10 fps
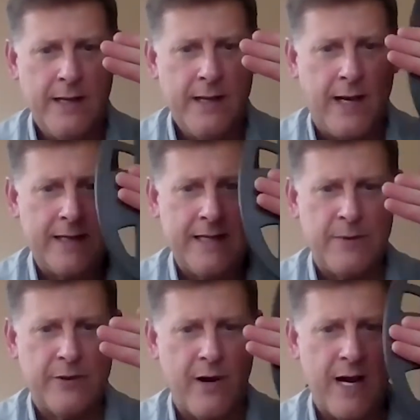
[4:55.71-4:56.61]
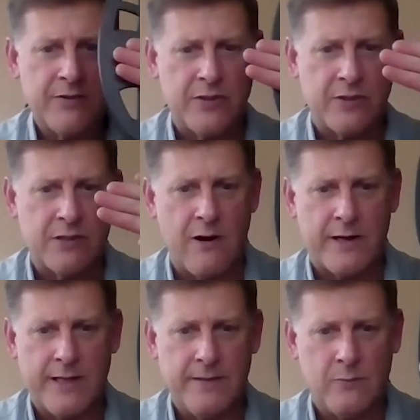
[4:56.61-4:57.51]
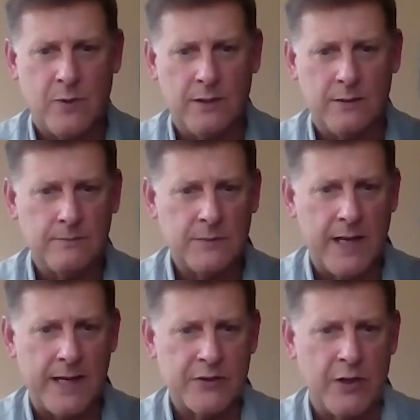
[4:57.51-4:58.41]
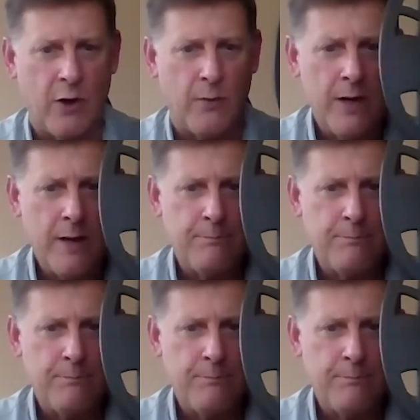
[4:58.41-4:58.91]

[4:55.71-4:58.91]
I come across the target, well, like so,